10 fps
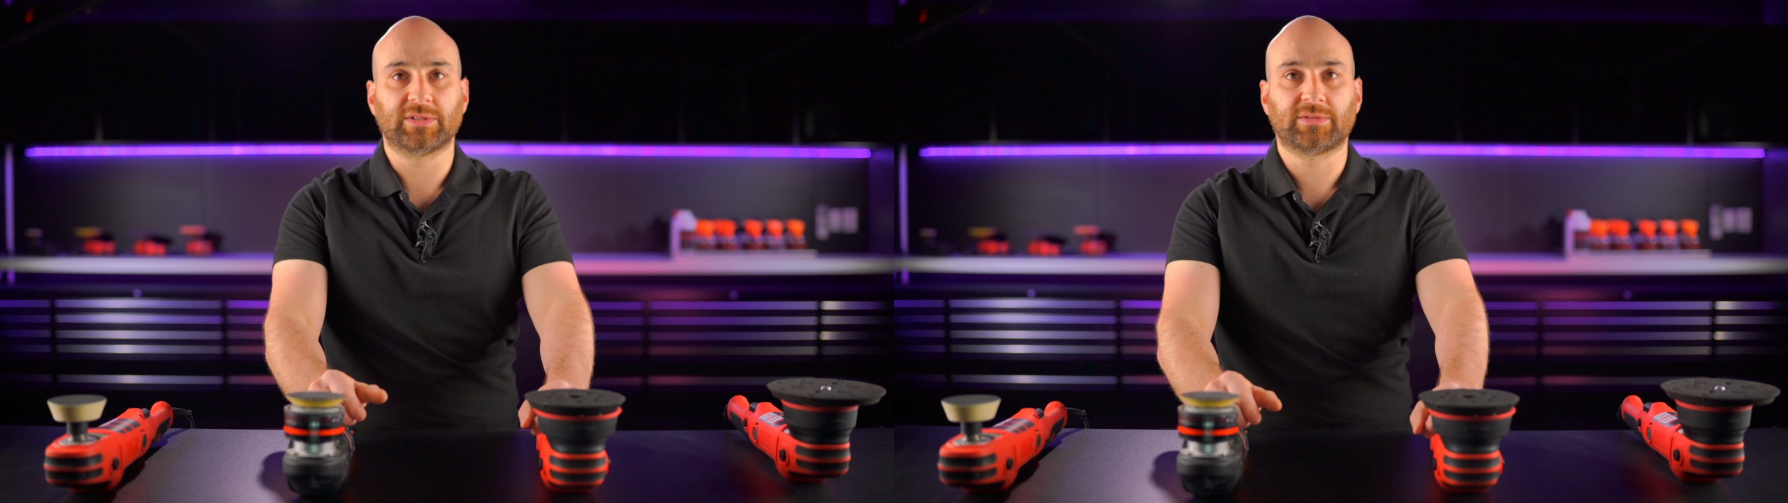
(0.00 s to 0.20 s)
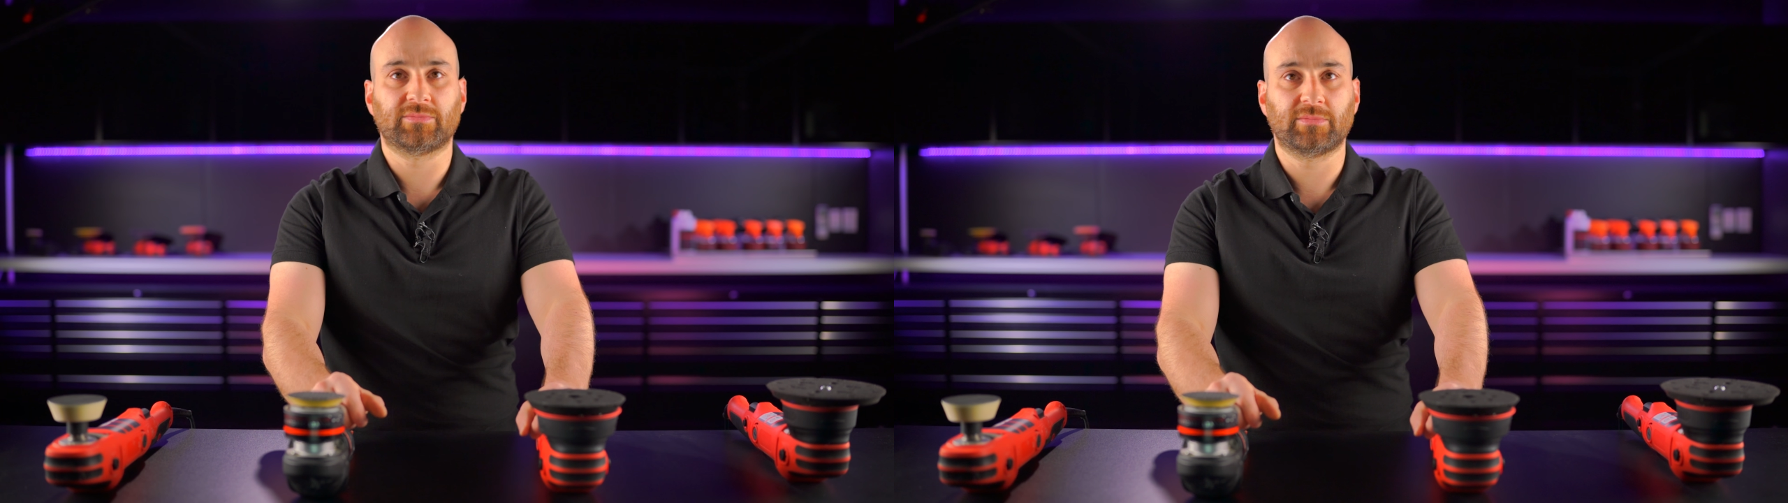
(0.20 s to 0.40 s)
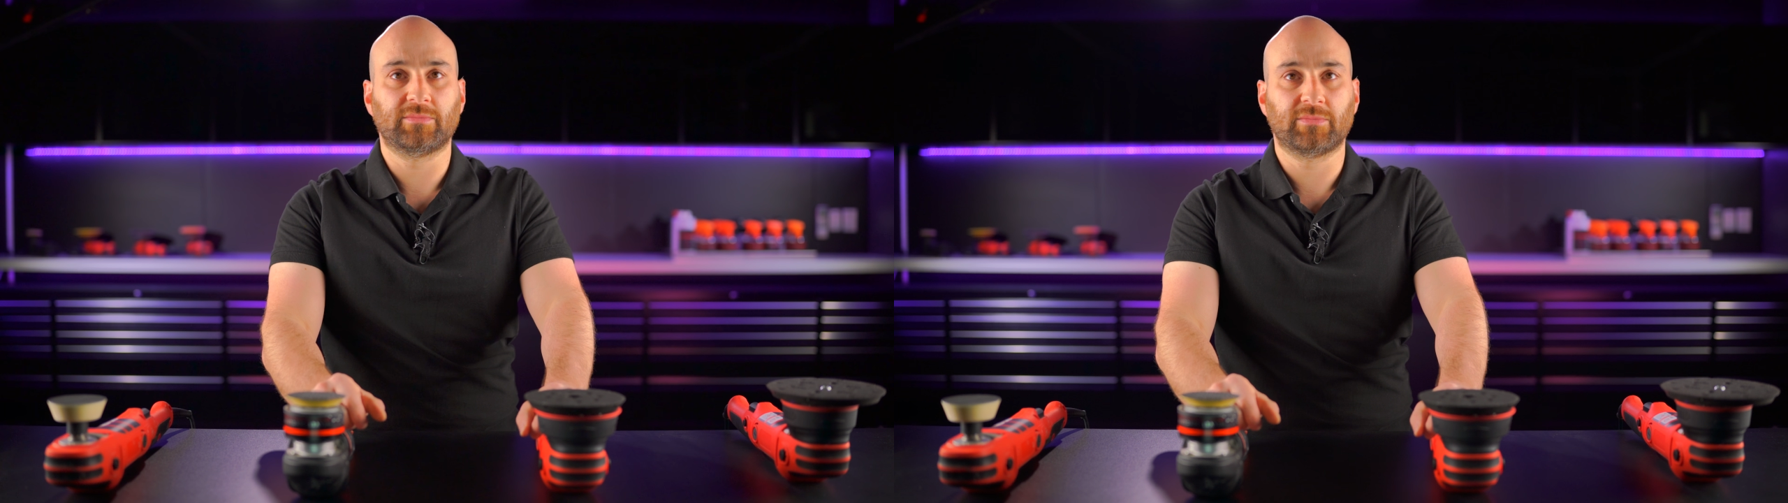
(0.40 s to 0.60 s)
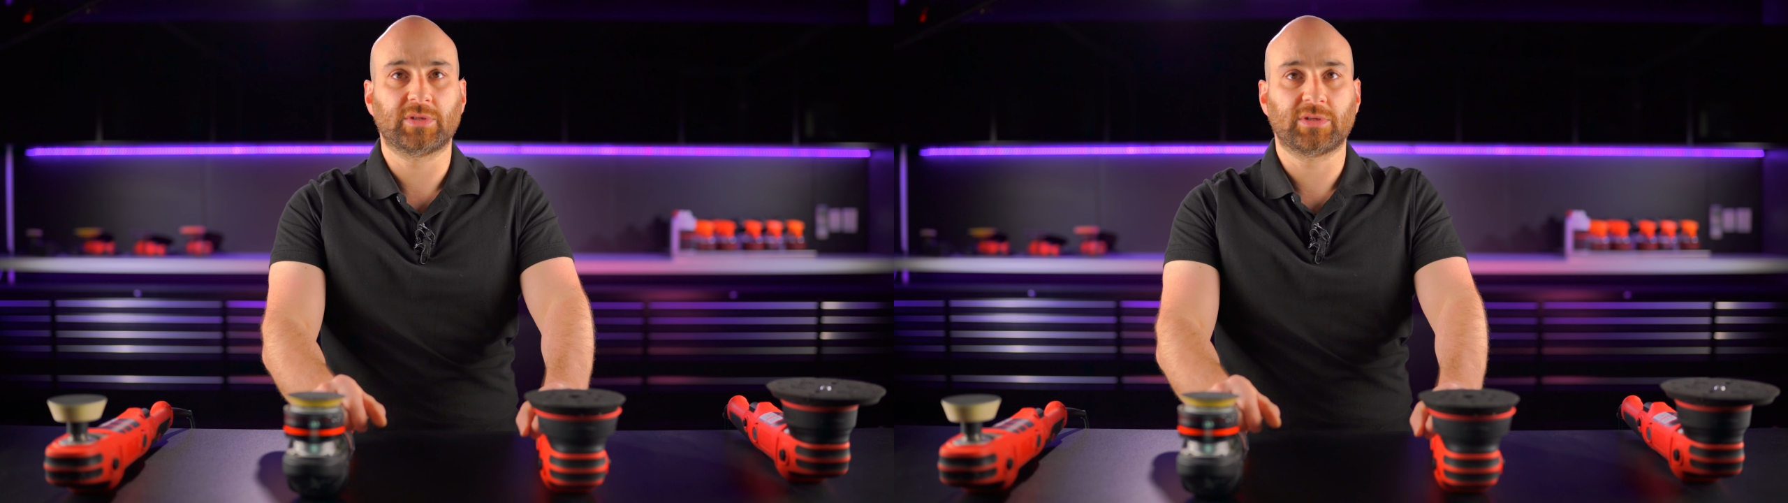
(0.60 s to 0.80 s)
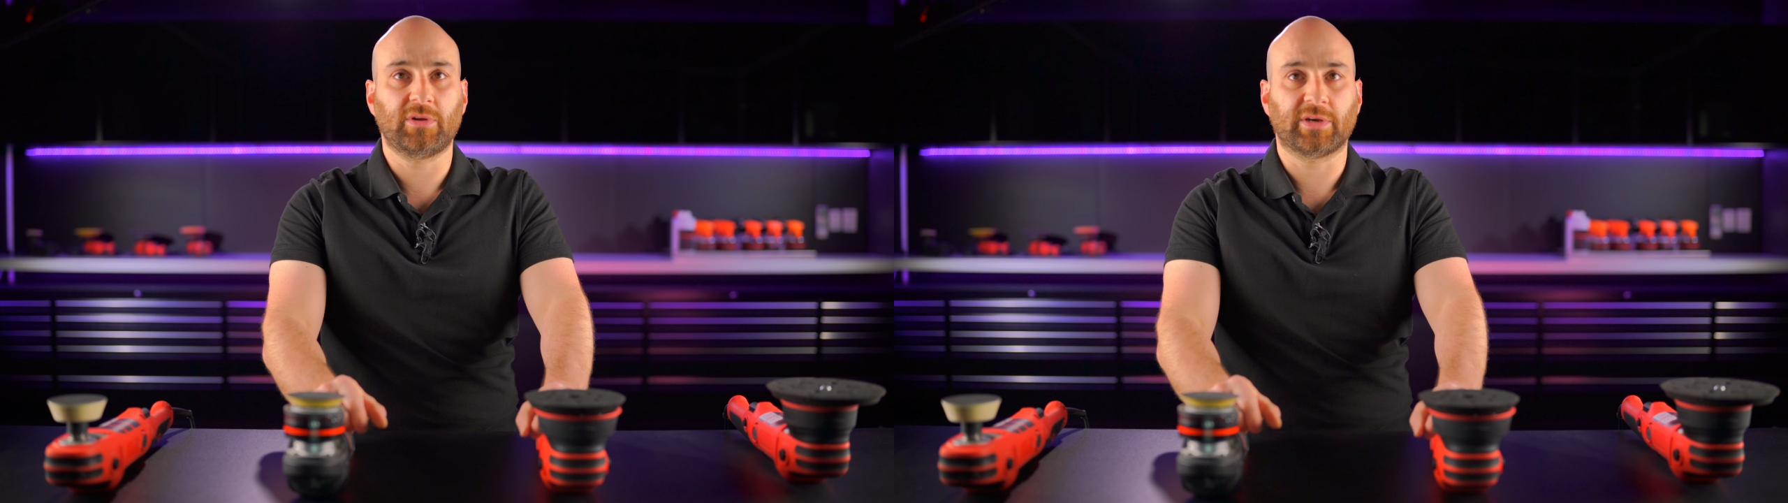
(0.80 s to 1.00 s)
is
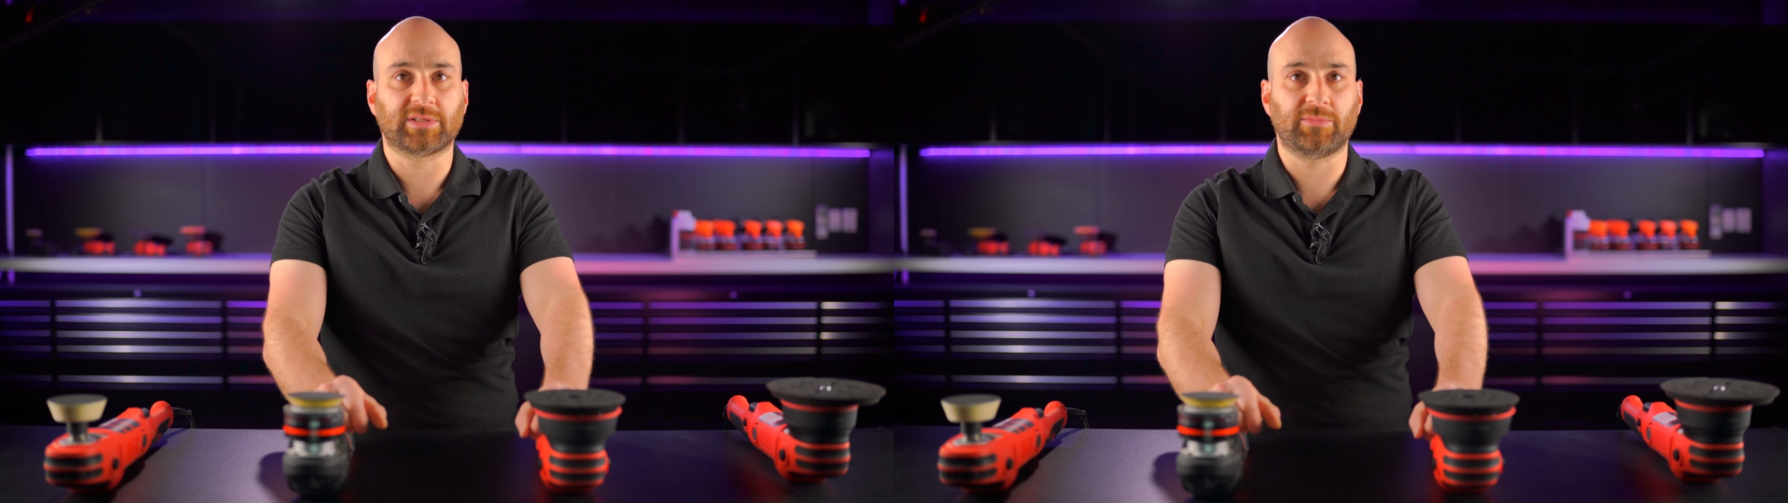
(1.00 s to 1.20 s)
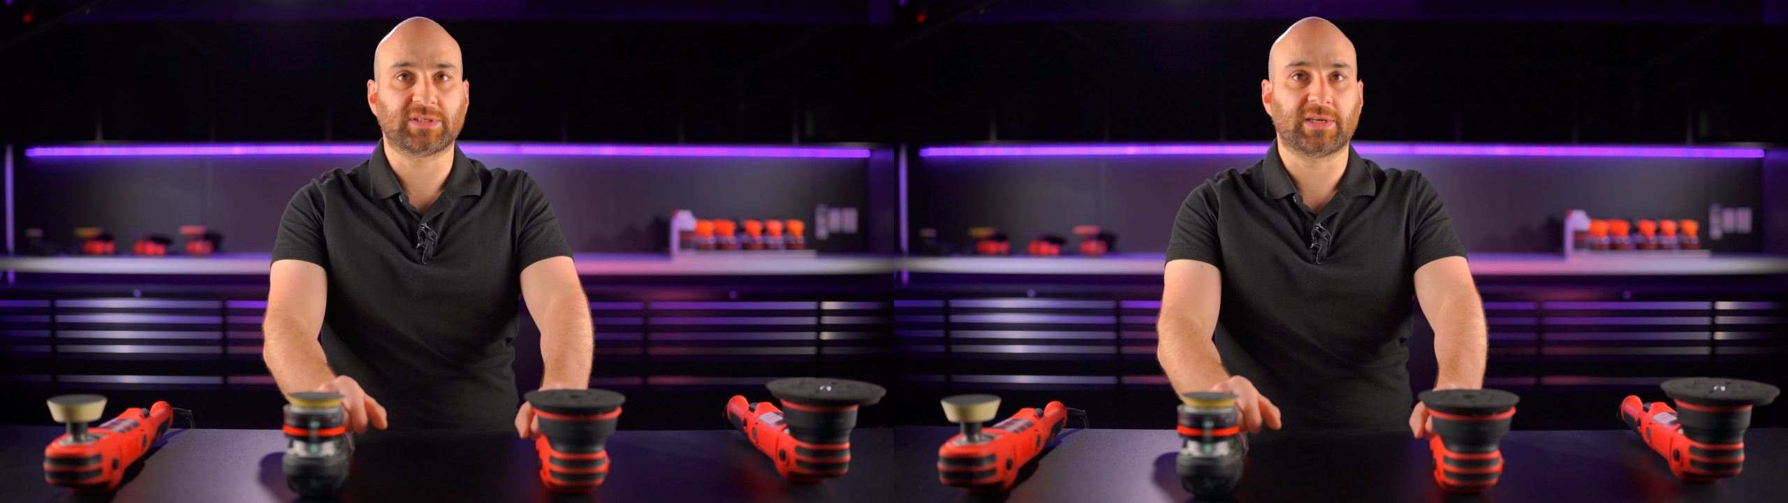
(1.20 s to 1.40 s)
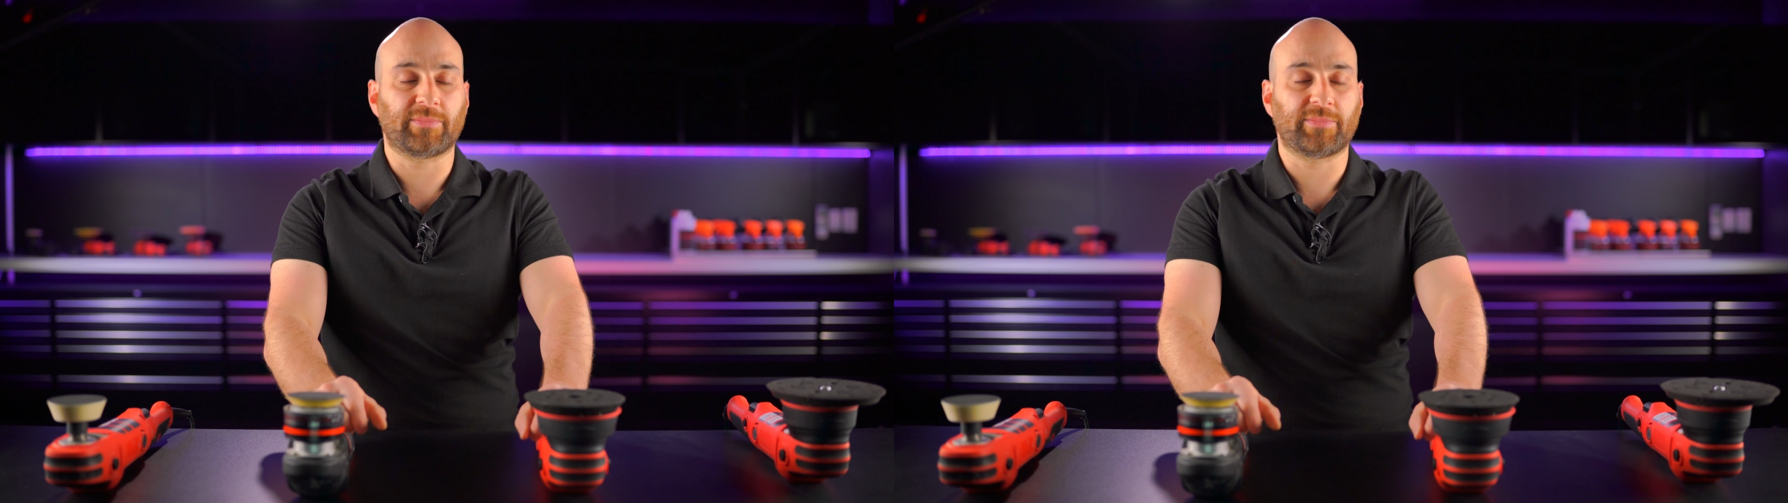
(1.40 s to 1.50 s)
nice to mix it